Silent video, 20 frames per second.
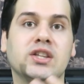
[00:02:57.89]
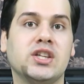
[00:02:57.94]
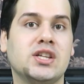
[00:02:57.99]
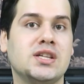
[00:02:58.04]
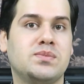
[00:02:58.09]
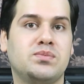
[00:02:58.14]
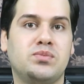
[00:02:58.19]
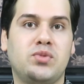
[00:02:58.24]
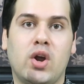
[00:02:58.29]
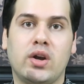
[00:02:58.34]

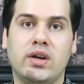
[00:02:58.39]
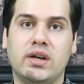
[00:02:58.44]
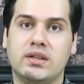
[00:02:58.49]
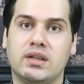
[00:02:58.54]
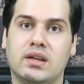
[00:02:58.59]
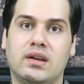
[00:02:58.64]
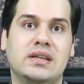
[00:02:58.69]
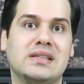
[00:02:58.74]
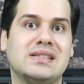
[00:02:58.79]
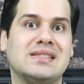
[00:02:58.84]
This
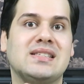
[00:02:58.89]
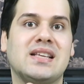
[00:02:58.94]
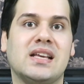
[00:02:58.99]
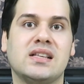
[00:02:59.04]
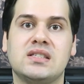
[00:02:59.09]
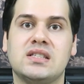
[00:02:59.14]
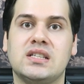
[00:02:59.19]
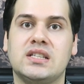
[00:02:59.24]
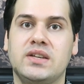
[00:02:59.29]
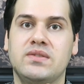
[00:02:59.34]
product is
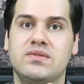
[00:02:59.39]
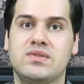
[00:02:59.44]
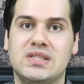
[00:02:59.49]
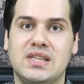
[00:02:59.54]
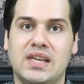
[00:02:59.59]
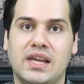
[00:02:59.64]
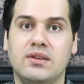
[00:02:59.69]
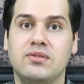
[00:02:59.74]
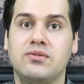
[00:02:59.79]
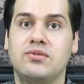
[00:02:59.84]
sensitive
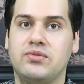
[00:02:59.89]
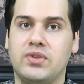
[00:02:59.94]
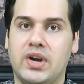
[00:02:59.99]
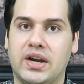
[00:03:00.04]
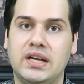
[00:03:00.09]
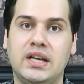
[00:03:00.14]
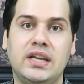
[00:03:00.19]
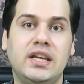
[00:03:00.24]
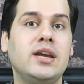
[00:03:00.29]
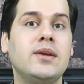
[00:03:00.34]
skin
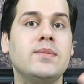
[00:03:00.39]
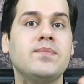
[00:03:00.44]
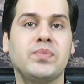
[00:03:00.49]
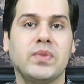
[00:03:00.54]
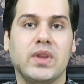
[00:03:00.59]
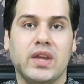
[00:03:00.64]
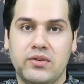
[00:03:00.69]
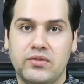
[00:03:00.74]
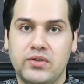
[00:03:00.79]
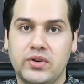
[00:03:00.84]
friendly.
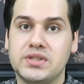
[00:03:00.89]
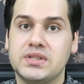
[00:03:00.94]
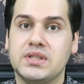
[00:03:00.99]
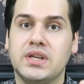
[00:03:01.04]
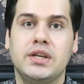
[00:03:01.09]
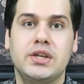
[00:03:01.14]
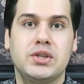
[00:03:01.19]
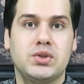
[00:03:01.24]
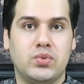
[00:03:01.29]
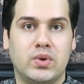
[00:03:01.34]
If your
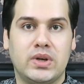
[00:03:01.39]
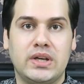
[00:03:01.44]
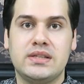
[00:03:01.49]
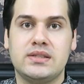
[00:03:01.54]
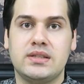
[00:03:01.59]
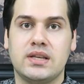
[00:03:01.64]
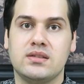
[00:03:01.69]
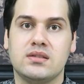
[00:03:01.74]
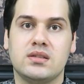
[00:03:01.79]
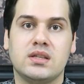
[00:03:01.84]
skin is
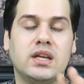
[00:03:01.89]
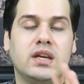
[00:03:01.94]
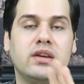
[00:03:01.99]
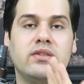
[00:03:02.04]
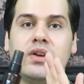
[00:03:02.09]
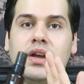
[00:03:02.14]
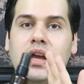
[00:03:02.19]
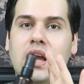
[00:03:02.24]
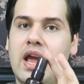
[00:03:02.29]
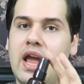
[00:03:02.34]
really
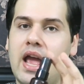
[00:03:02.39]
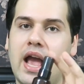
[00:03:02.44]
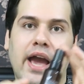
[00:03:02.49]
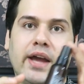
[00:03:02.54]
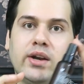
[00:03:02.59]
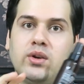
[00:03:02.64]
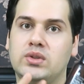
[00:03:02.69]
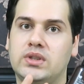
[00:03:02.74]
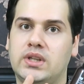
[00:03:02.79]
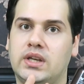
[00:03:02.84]
sensitive,
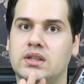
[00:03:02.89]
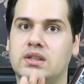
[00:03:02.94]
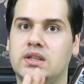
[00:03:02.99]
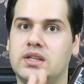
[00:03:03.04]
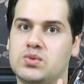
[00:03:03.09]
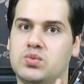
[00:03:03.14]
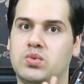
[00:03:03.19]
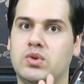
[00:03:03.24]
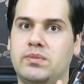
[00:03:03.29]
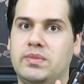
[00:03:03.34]
I don't think
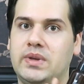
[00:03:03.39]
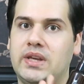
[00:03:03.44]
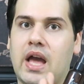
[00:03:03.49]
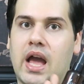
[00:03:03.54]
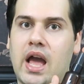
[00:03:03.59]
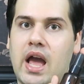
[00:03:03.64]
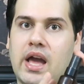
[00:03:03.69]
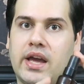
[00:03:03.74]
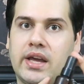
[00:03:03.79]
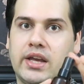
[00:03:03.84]
this will be
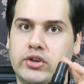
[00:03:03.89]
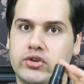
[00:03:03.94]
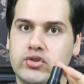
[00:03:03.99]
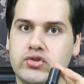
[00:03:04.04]
an